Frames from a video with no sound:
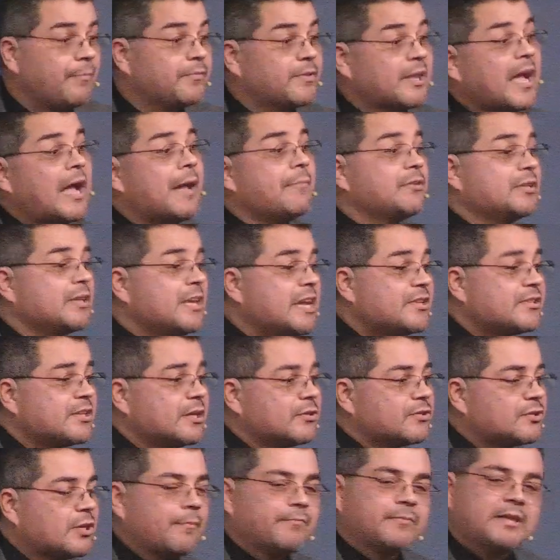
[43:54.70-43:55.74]
Sometimes it
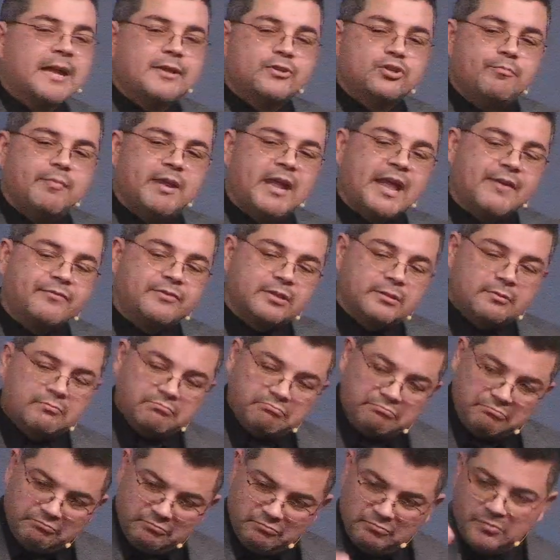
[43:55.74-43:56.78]
isn't. Sometimes you may have
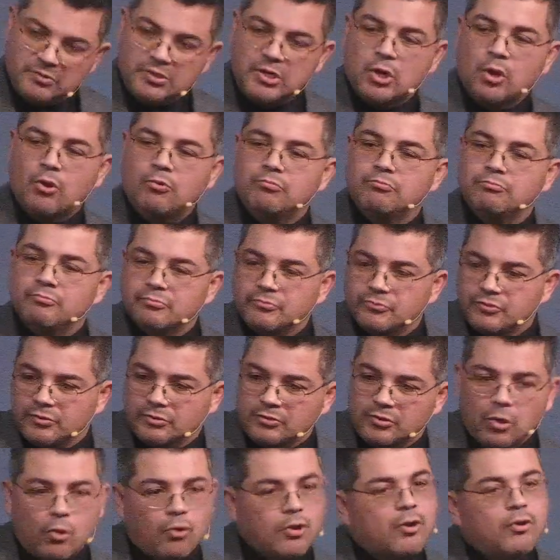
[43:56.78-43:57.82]
to, you know,
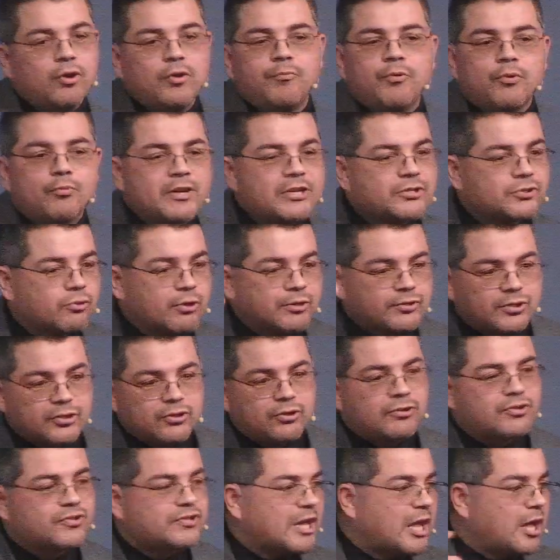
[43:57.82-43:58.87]
go to human
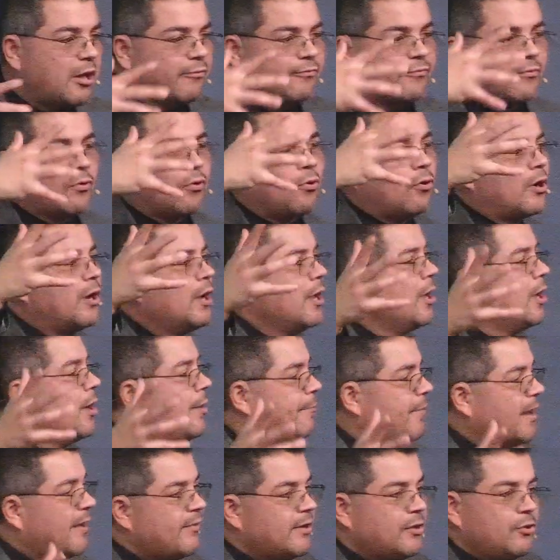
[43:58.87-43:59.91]
resources yourself, or
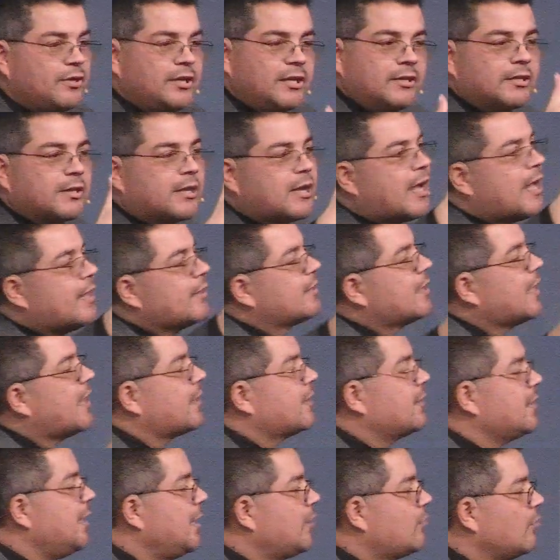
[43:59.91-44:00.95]
maybe you need to
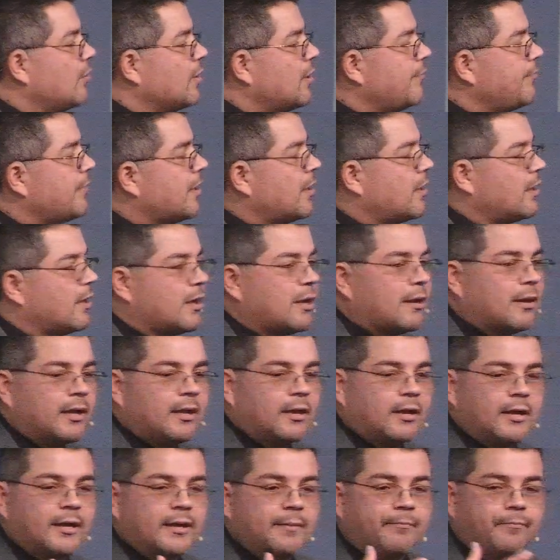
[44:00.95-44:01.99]
contact the Equal uh,
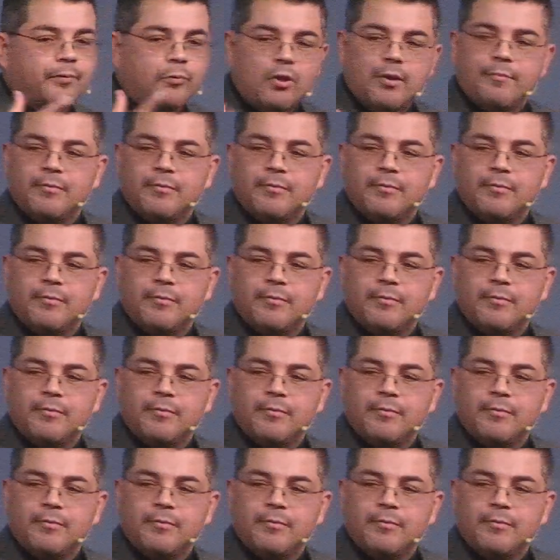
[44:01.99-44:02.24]
uh, uh,